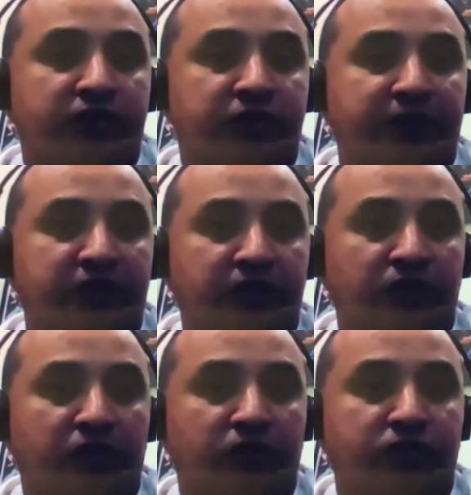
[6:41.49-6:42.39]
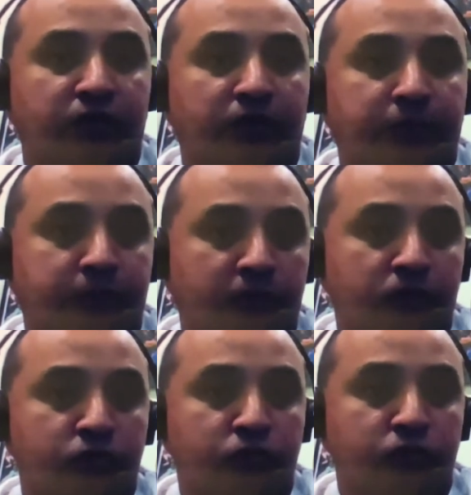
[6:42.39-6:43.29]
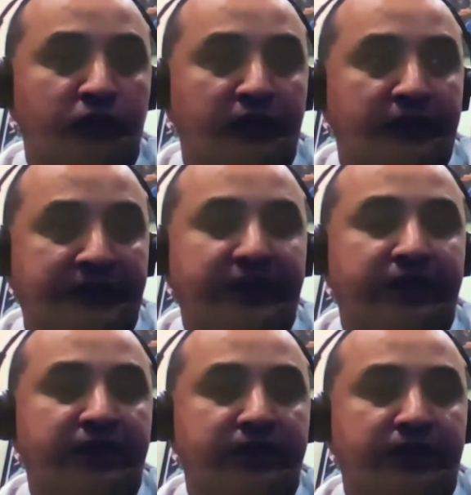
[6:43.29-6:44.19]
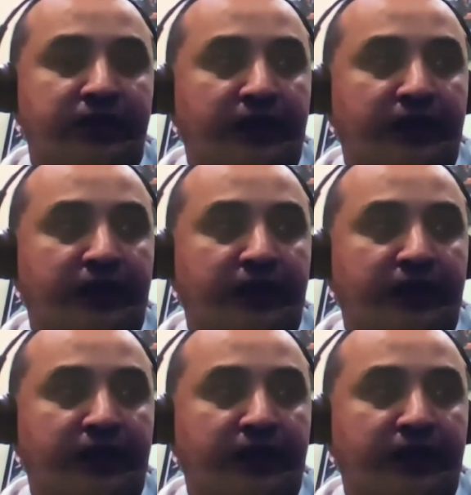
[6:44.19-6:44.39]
especially a lot of people who need this.